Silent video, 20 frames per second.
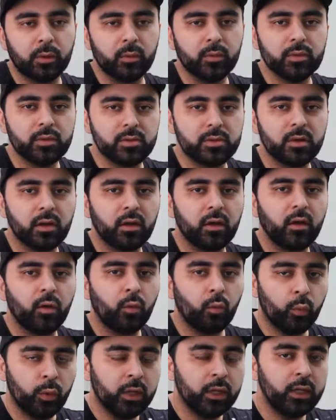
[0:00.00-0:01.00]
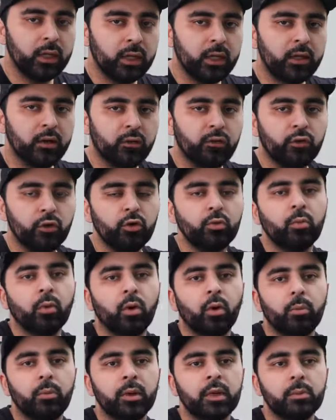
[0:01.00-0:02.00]
It was, we need a few
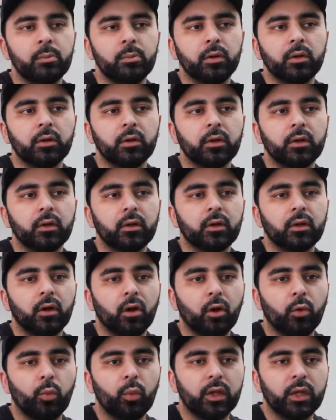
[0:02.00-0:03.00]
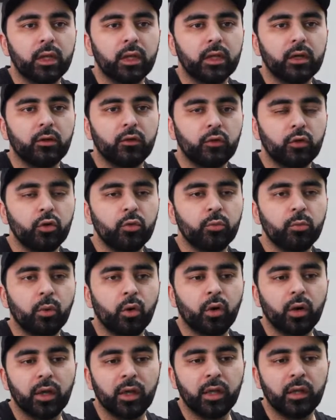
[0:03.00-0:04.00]
more people, or we need a few
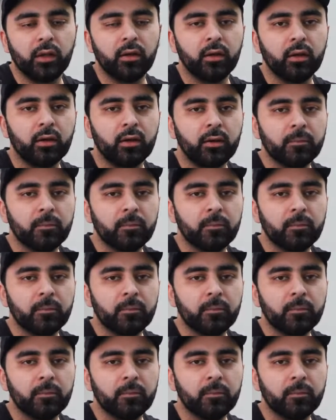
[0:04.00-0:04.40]
more in,